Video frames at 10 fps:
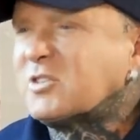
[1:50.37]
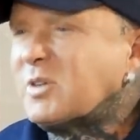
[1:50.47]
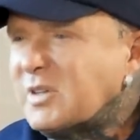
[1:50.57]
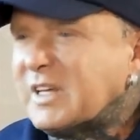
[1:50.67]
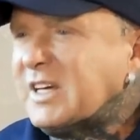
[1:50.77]
I
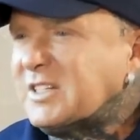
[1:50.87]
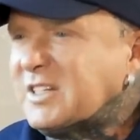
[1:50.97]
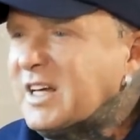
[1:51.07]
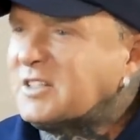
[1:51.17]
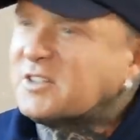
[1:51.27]
sweep the
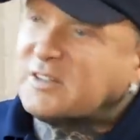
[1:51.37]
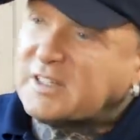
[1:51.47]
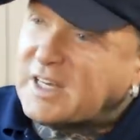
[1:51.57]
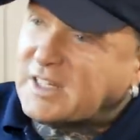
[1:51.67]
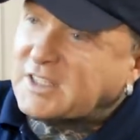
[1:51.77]
geezer's legs,
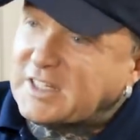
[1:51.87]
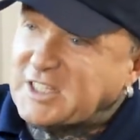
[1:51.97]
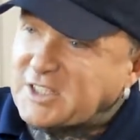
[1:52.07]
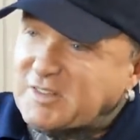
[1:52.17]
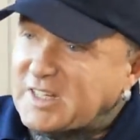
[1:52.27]
kicks the
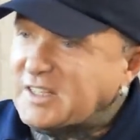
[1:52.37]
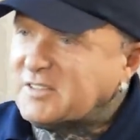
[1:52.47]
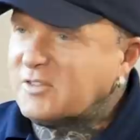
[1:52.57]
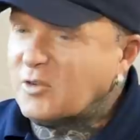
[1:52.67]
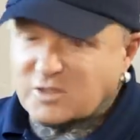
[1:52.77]
geezer in the
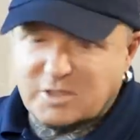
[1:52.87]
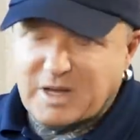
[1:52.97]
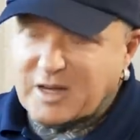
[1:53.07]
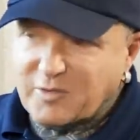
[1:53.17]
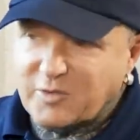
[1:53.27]
head, knocks him
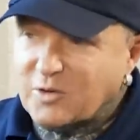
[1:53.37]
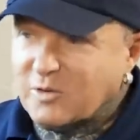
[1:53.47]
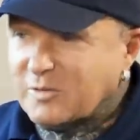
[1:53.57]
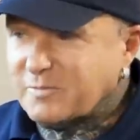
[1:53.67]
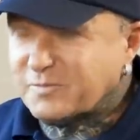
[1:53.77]
out on the floor.